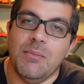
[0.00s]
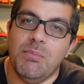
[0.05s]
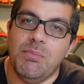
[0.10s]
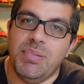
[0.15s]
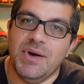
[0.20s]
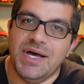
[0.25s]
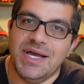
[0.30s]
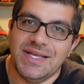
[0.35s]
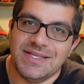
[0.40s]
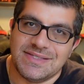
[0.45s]

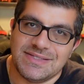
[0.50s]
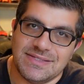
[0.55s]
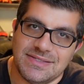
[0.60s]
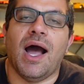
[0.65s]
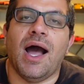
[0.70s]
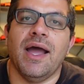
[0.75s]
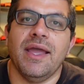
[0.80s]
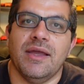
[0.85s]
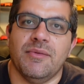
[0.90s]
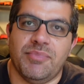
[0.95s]
but
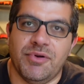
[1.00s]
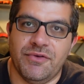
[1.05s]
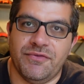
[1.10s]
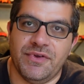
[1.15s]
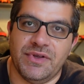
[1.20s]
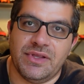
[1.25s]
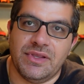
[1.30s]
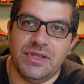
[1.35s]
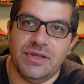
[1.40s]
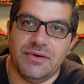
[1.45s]
I am
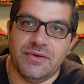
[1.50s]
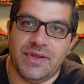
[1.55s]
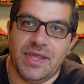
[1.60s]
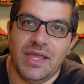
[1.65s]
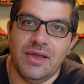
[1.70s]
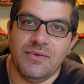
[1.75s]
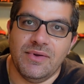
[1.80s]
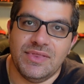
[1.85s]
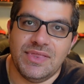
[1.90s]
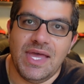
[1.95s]
perfectly
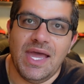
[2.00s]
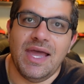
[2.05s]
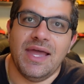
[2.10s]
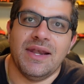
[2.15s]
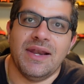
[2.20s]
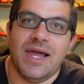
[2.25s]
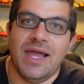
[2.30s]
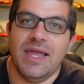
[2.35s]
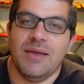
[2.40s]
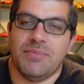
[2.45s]
okay with that,
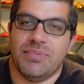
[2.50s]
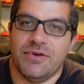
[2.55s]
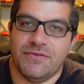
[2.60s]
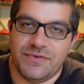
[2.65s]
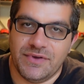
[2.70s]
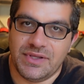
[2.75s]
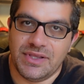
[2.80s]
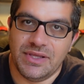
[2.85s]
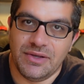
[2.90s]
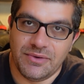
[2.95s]
and I am
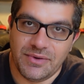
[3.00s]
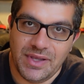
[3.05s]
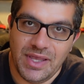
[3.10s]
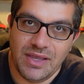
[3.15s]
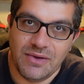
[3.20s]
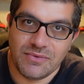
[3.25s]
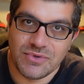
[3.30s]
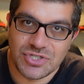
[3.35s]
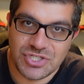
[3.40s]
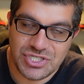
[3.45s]
perfectly okay with